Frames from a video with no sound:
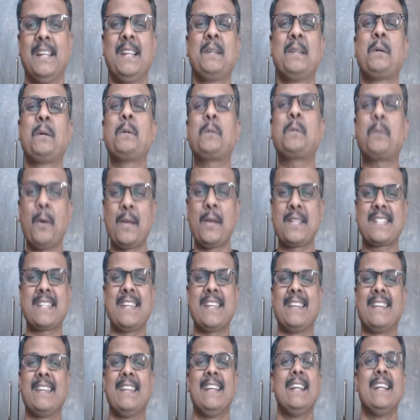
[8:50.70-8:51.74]
Good
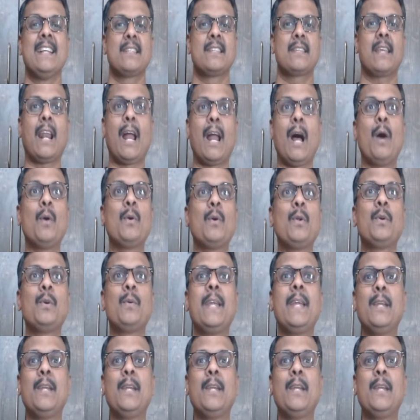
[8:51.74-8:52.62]
question. Sir, how do we